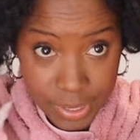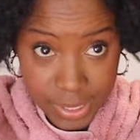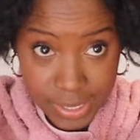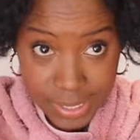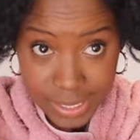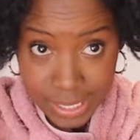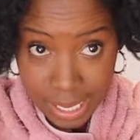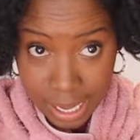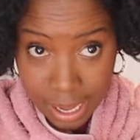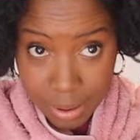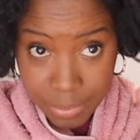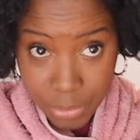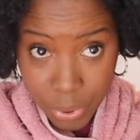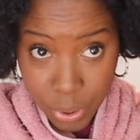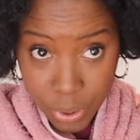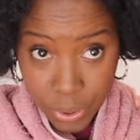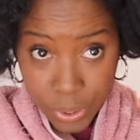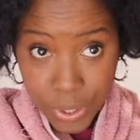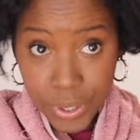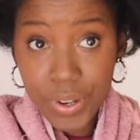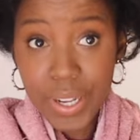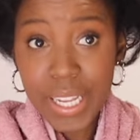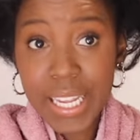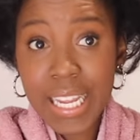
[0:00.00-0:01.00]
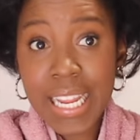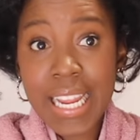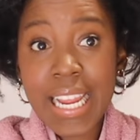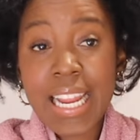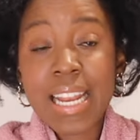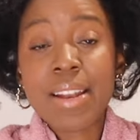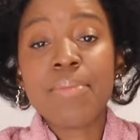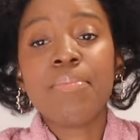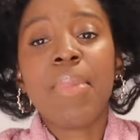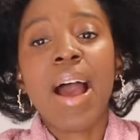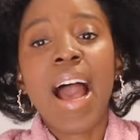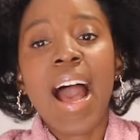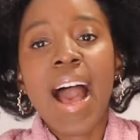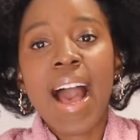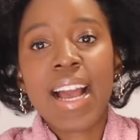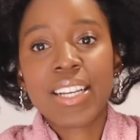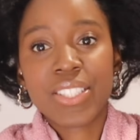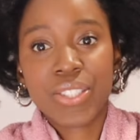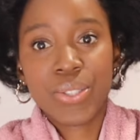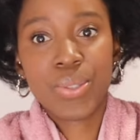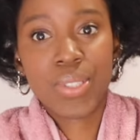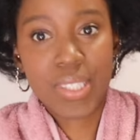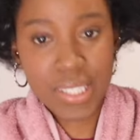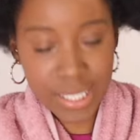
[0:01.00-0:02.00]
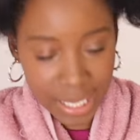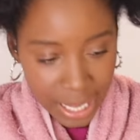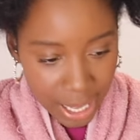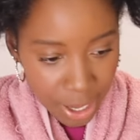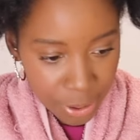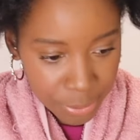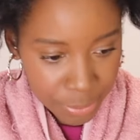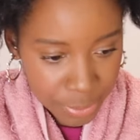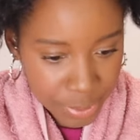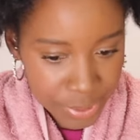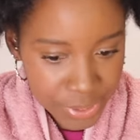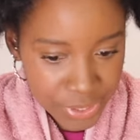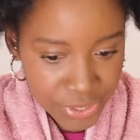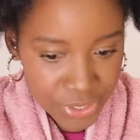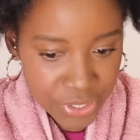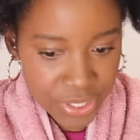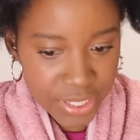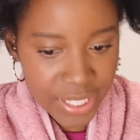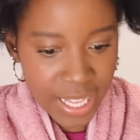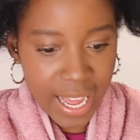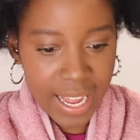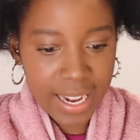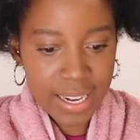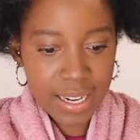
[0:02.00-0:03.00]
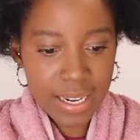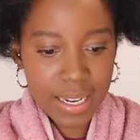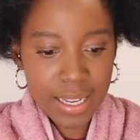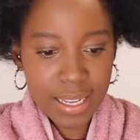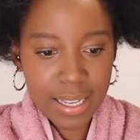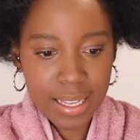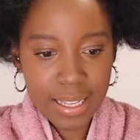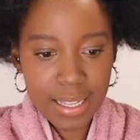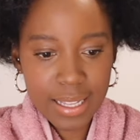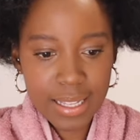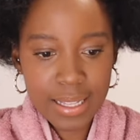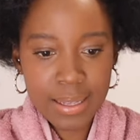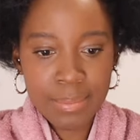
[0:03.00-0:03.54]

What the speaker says: some oil in my actual scalp so that